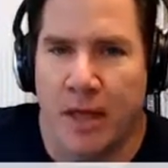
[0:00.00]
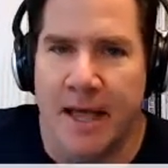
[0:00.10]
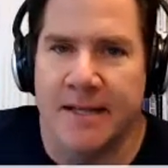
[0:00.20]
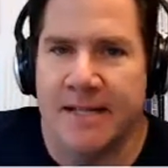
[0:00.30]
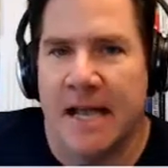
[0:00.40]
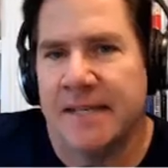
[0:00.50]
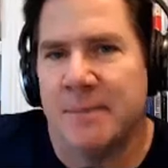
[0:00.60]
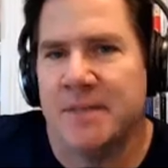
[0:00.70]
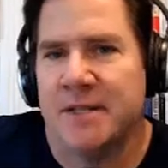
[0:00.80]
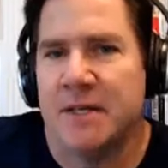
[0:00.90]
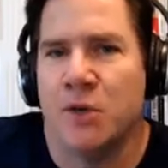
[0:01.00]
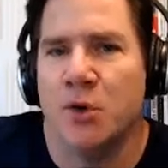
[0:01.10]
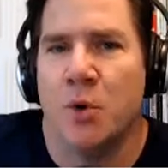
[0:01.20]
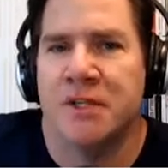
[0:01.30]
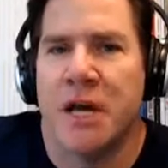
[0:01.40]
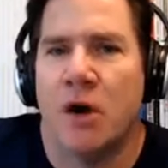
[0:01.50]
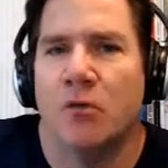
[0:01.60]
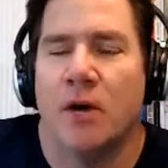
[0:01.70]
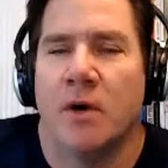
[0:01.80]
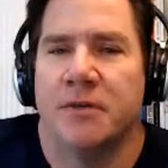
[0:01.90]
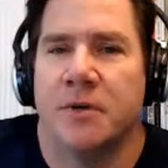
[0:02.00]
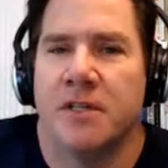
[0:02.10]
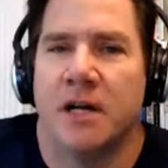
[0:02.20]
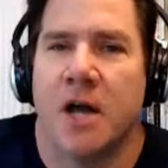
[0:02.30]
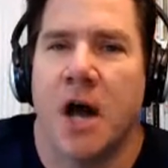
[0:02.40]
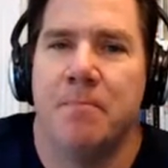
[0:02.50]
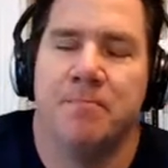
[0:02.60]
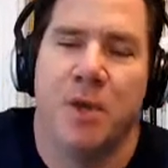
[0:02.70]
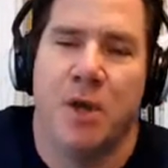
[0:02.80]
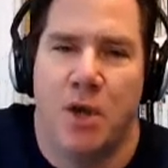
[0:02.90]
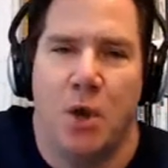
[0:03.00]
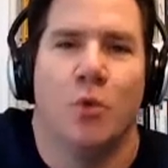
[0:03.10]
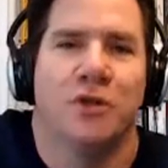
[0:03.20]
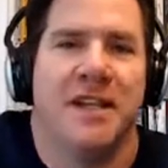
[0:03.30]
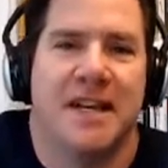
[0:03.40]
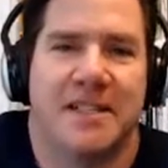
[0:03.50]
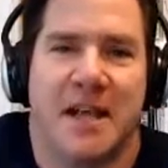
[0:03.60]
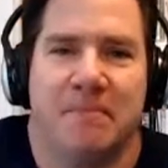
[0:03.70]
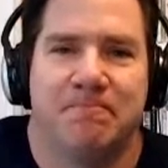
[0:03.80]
and tech tips, stay tuned to us here at runningrestaurants.com. We'll see you next time.